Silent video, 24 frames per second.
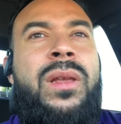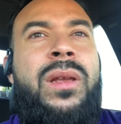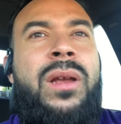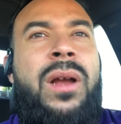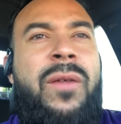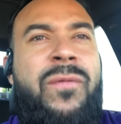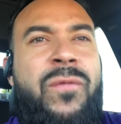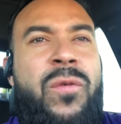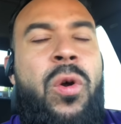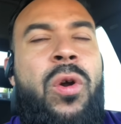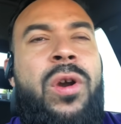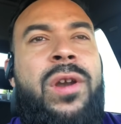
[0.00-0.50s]

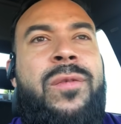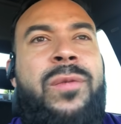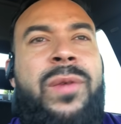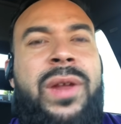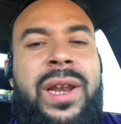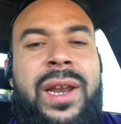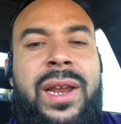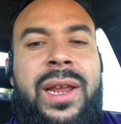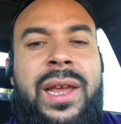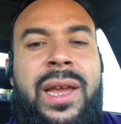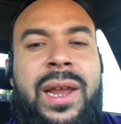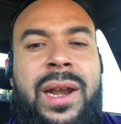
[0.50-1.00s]
of course, we
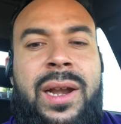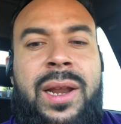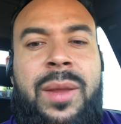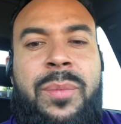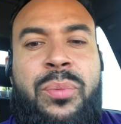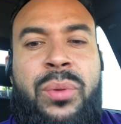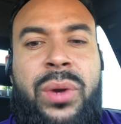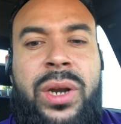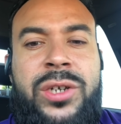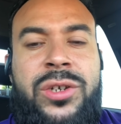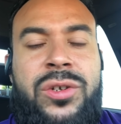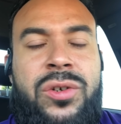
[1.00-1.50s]
didn't get any
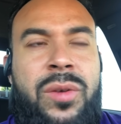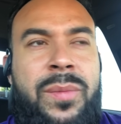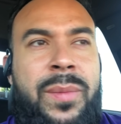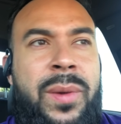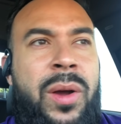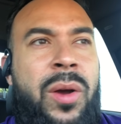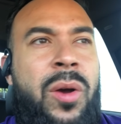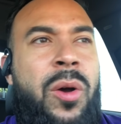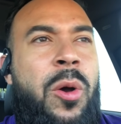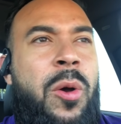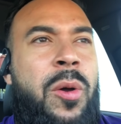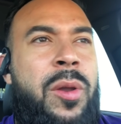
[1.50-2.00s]
pressure on
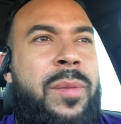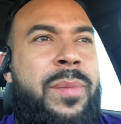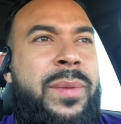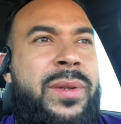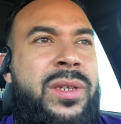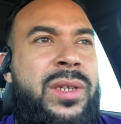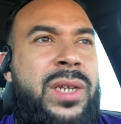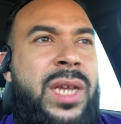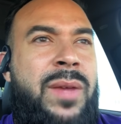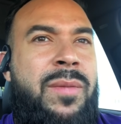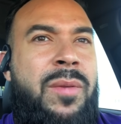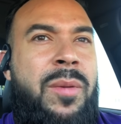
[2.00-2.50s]
Mahomes, but to
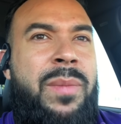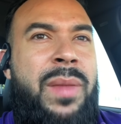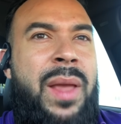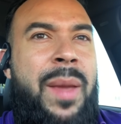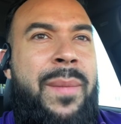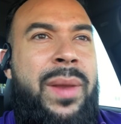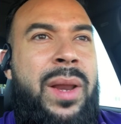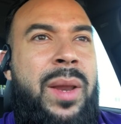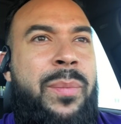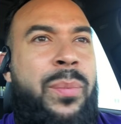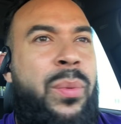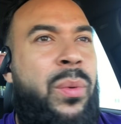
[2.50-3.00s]
give up that
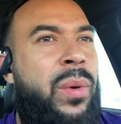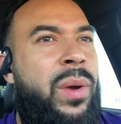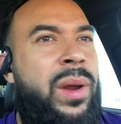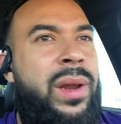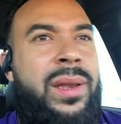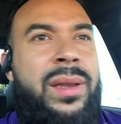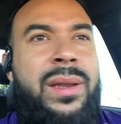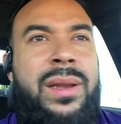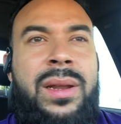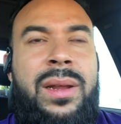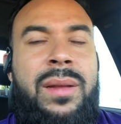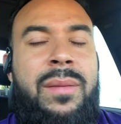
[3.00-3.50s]
many
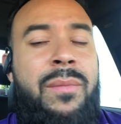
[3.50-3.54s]
points,